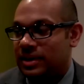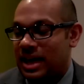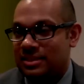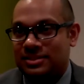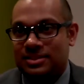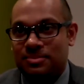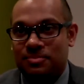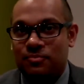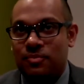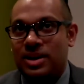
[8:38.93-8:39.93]
gathered
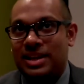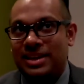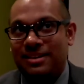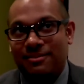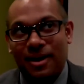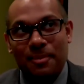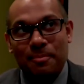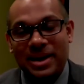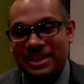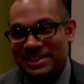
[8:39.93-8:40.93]
some really
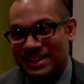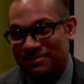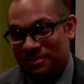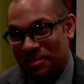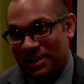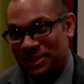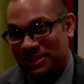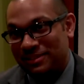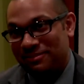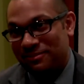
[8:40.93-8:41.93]
amazing
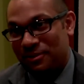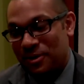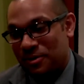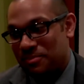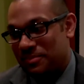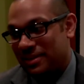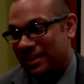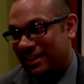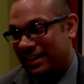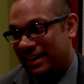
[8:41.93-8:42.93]
information from
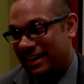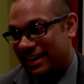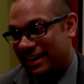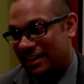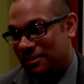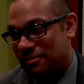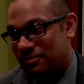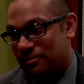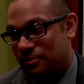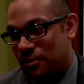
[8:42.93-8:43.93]

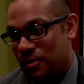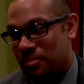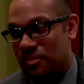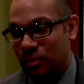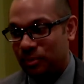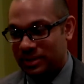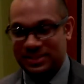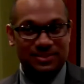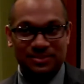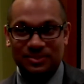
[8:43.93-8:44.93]
all
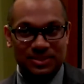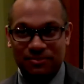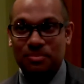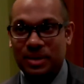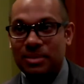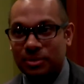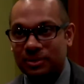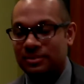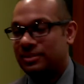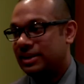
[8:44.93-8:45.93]
these different
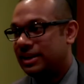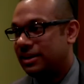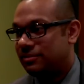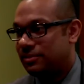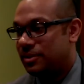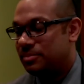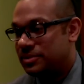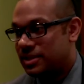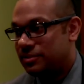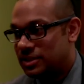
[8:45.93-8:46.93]
people,
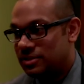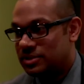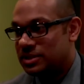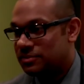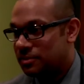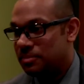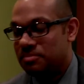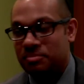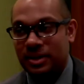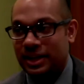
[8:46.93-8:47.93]
from service users,
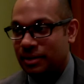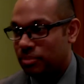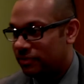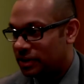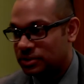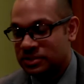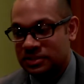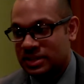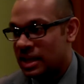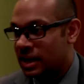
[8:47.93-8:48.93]
from
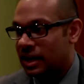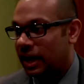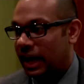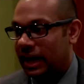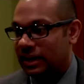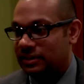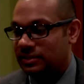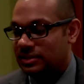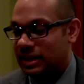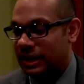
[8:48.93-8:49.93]
professionals, and